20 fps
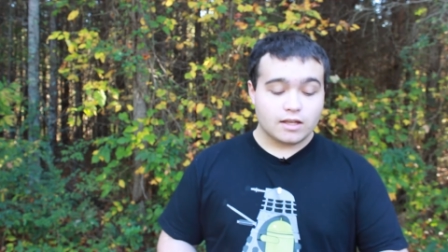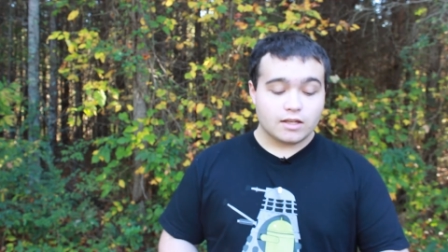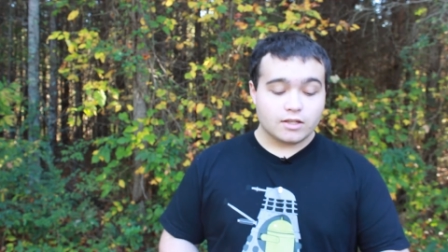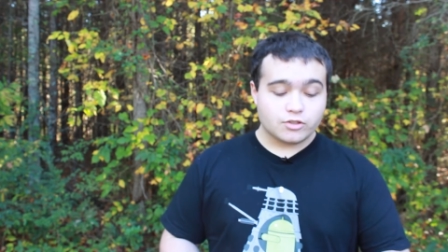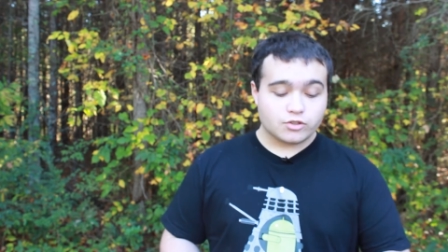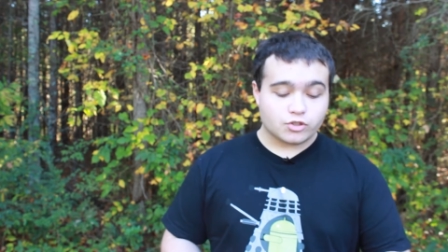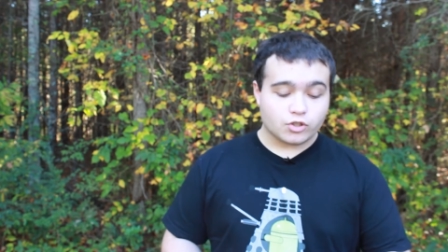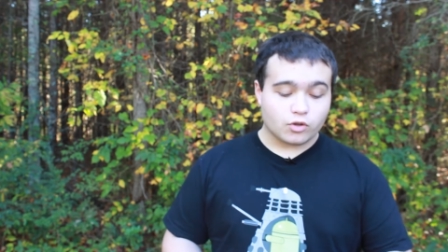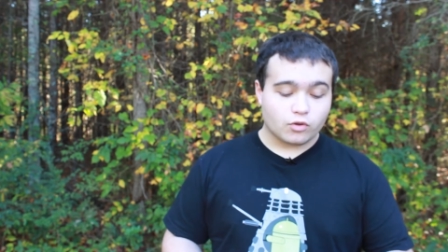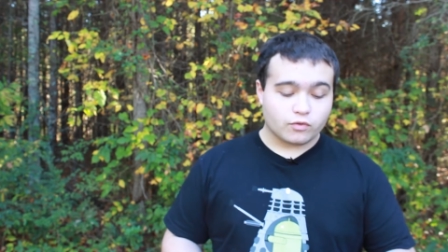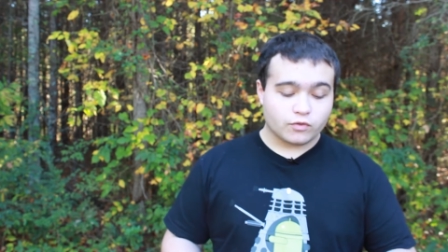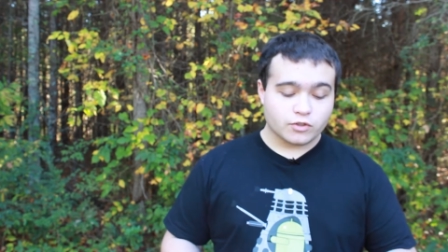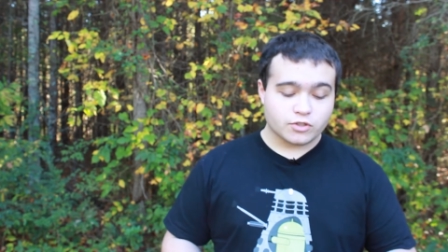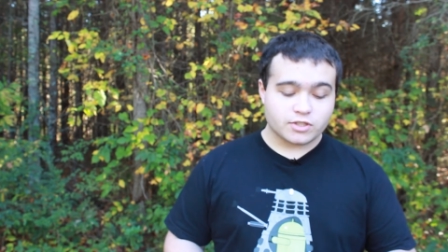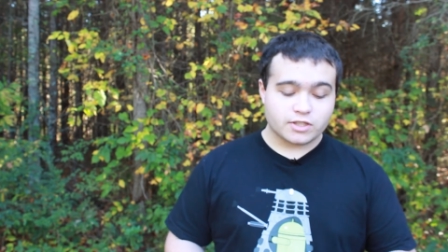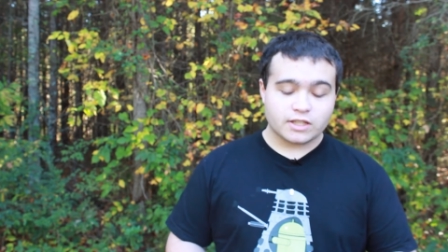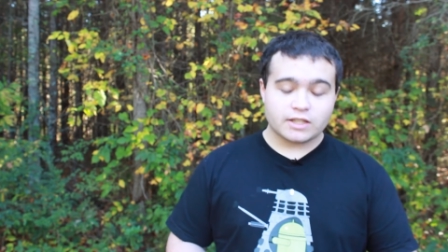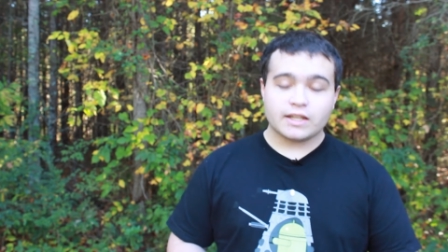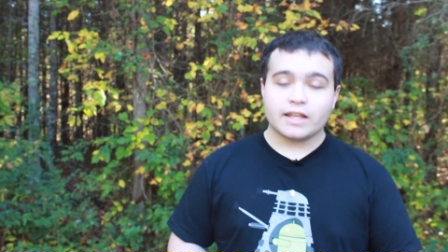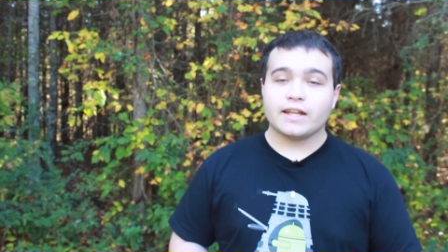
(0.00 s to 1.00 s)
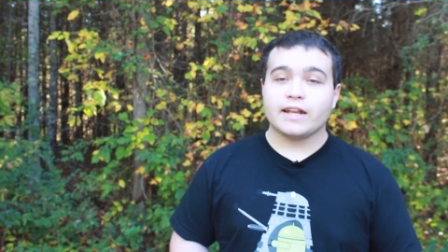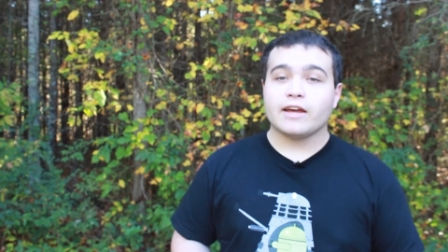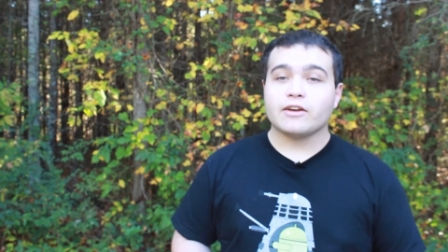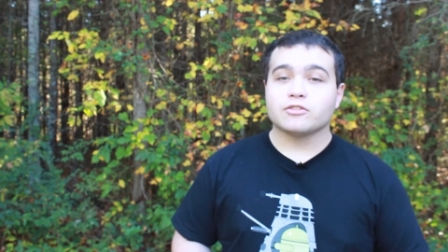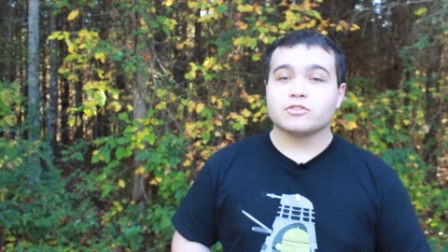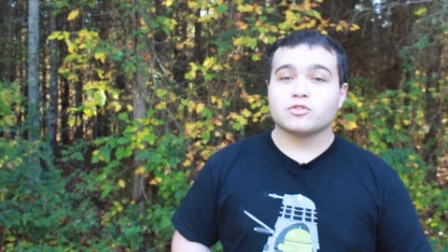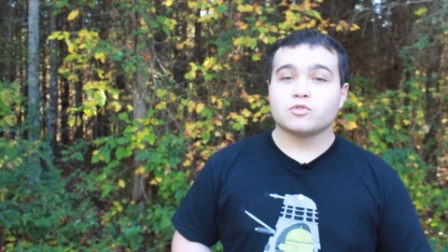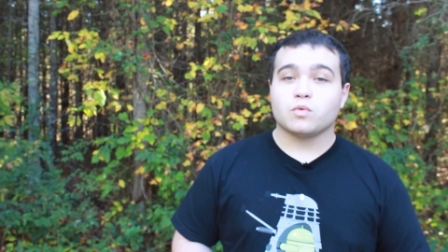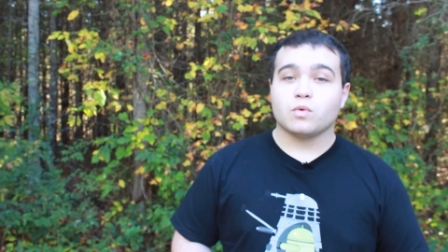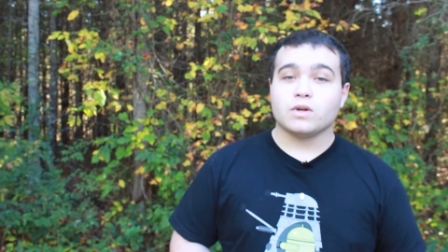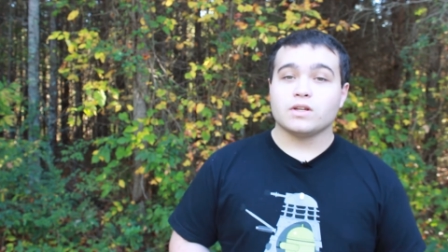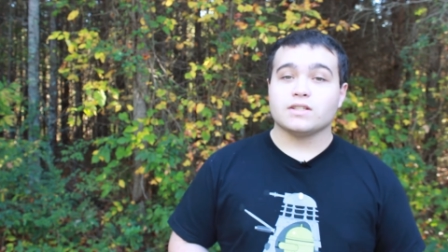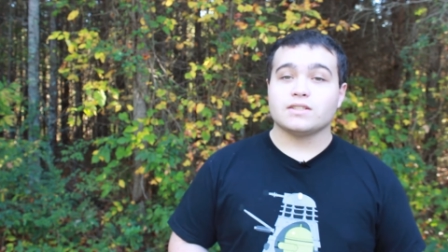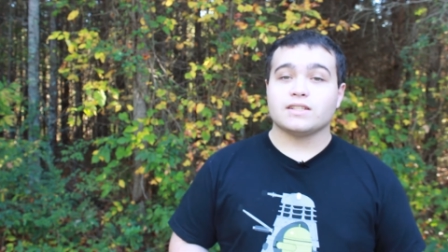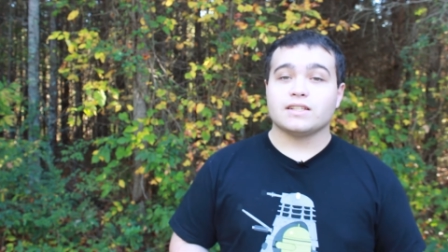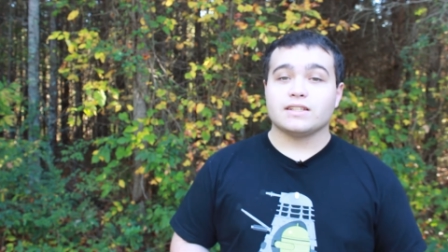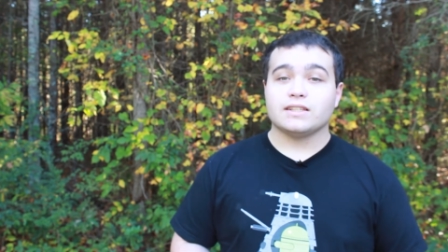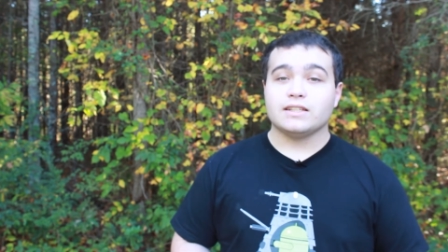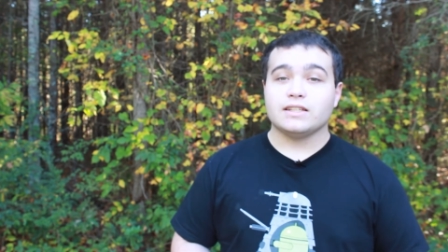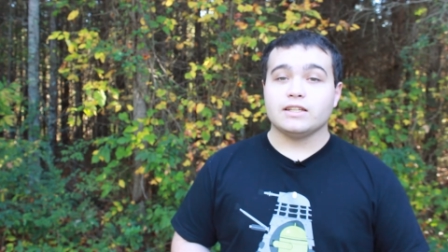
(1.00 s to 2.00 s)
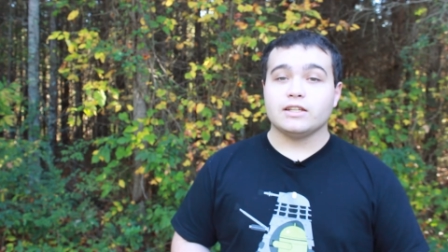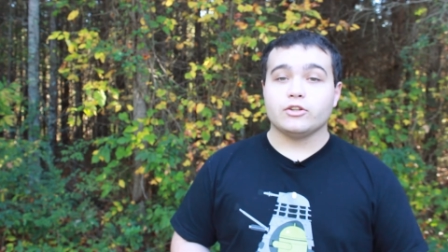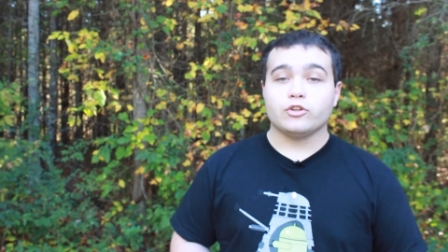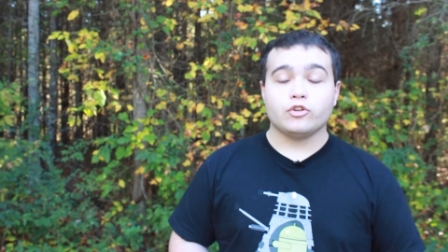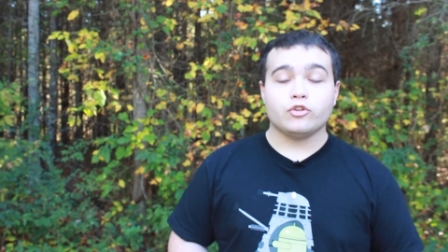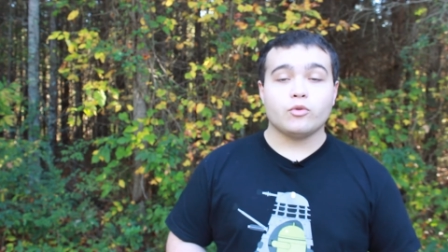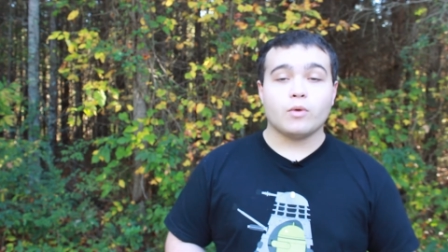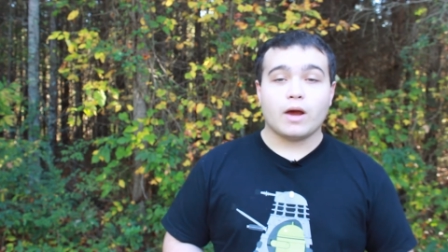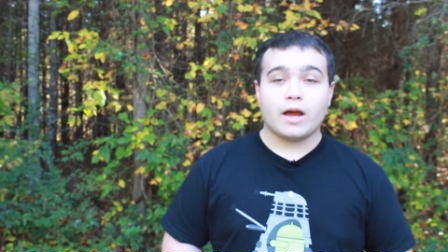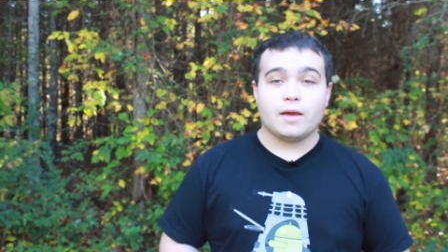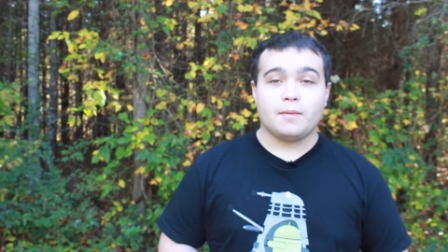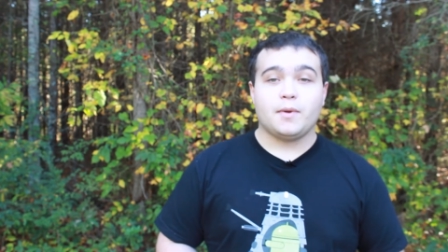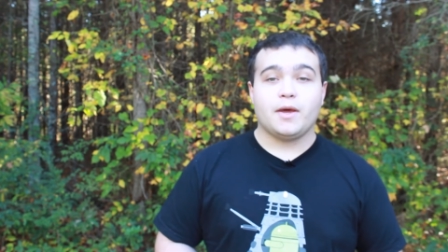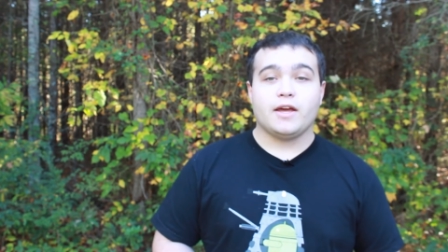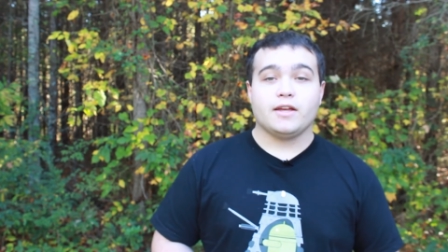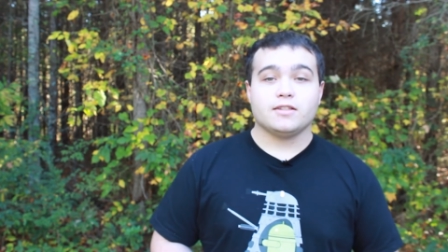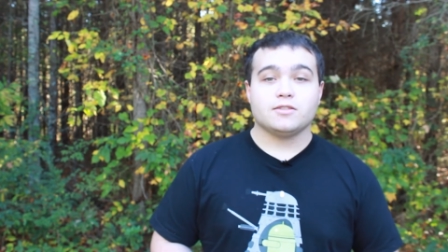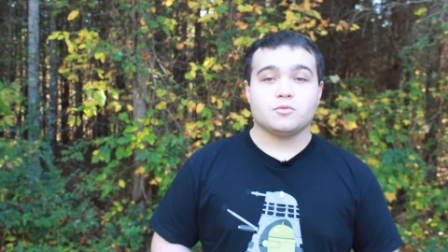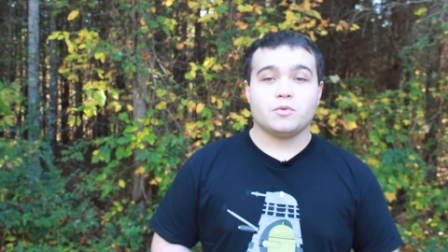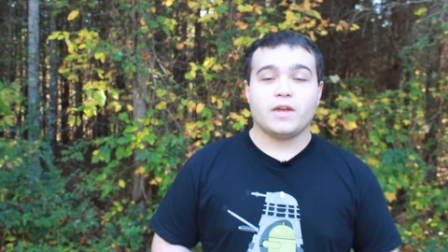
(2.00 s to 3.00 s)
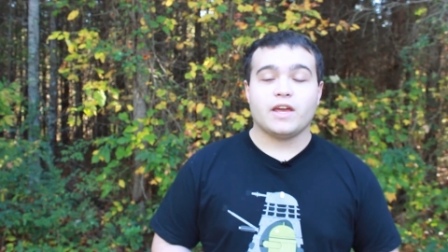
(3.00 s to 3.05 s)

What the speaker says: So first thing they announced was the new iPads.